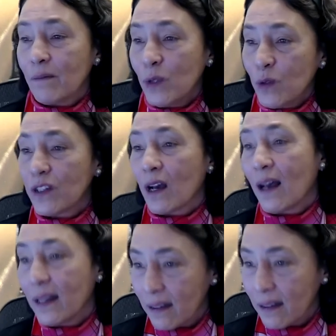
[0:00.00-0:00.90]
moved
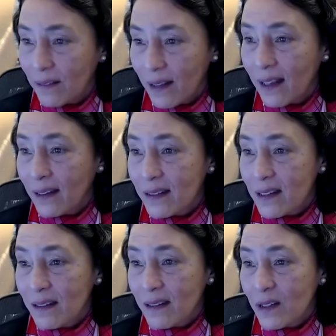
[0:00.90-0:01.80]
on and
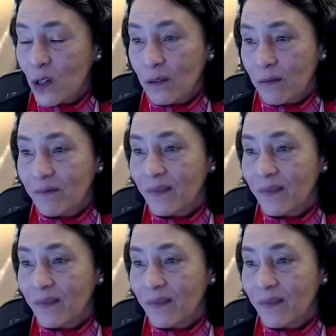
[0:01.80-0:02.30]
took